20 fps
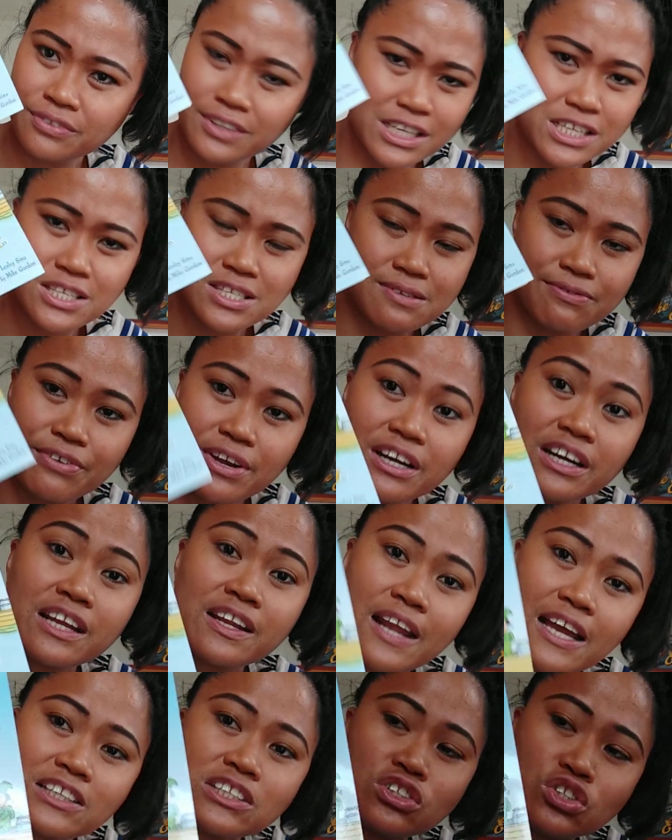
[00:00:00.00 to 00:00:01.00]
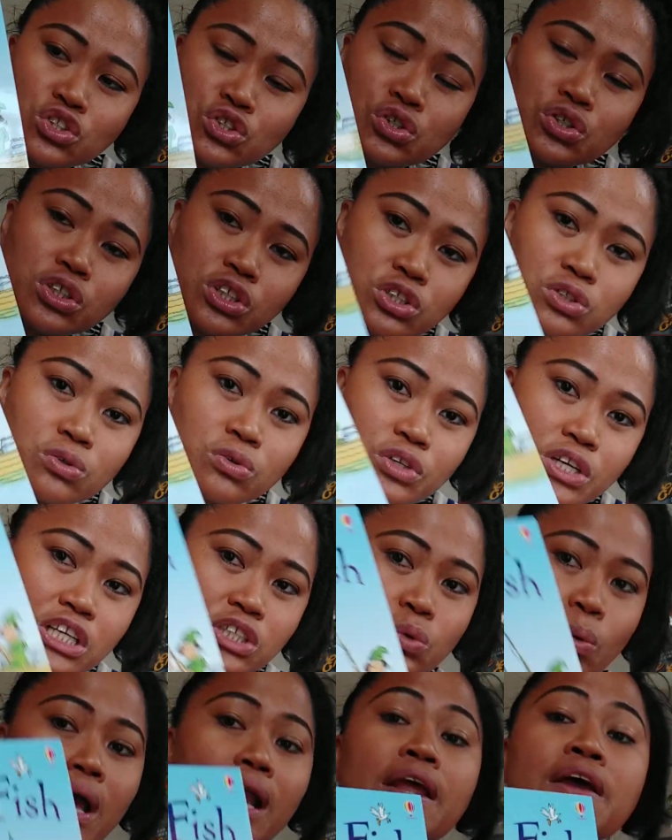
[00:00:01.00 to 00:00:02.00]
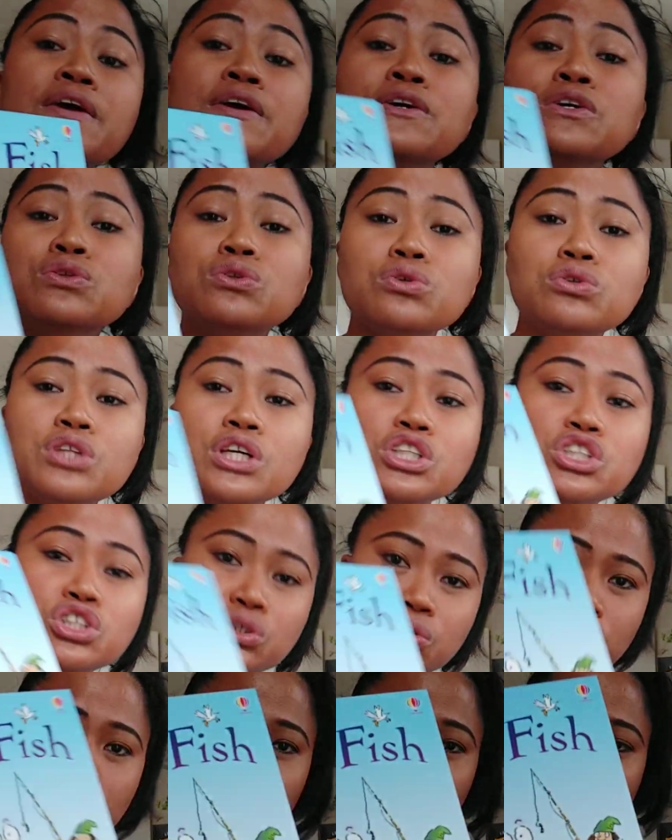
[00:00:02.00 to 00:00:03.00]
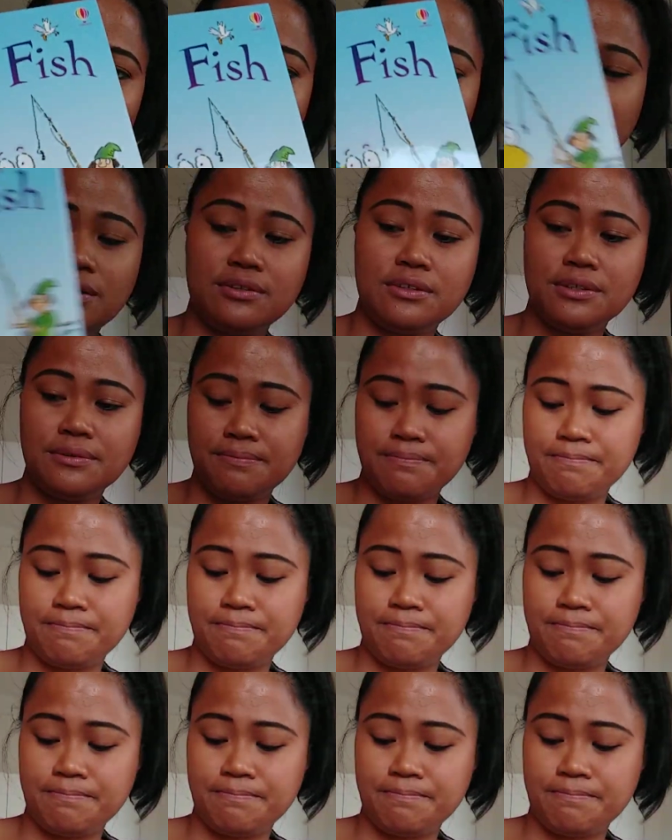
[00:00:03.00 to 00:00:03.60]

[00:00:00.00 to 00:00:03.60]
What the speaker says: It's very nice, a short story as well to teach to your child.